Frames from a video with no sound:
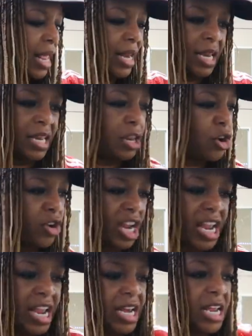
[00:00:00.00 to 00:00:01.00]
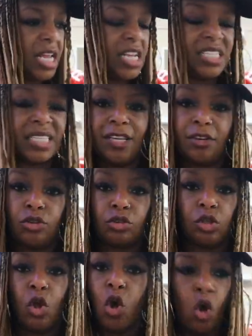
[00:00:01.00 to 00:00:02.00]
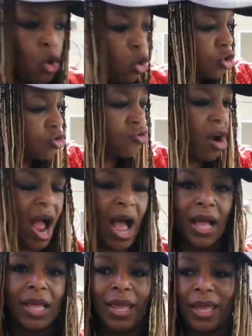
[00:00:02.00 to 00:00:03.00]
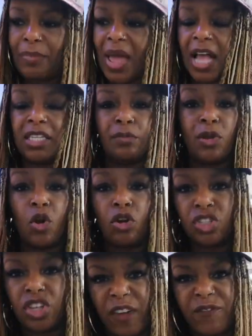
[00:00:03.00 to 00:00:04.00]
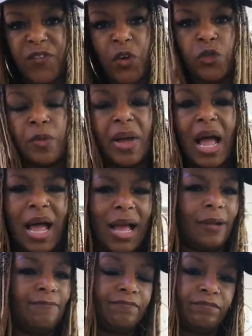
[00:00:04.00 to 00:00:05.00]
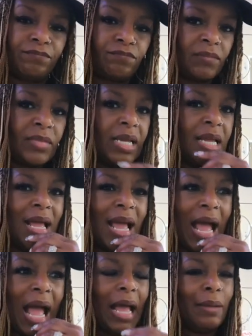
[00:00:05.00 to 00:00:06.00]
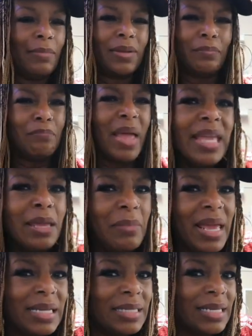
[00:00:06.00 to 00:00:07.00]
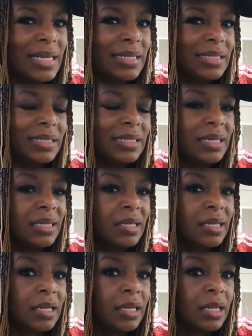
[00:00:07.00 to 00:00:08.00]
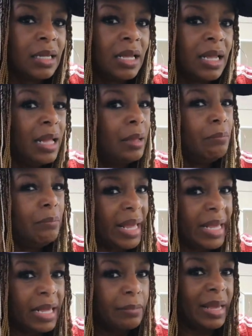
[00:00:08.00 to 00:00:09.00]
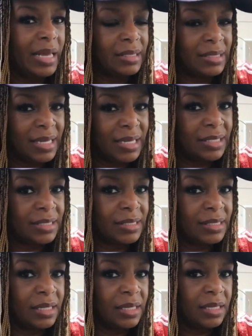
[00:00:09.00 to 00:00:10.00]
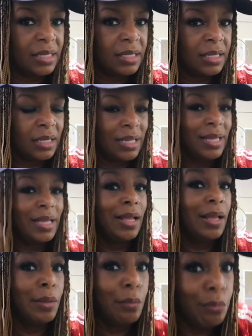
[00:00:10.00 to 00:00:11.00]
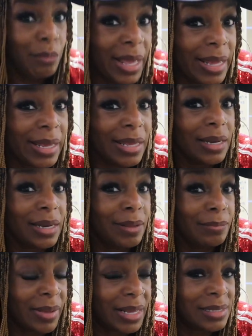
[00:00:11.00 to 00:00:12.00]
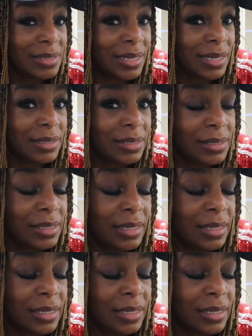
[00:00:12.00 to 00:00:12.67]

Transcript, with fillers: They didn't learn any of the skills or try and pass them along, so they're further behind. Make it make sense. Make it make sense. Make it make sense.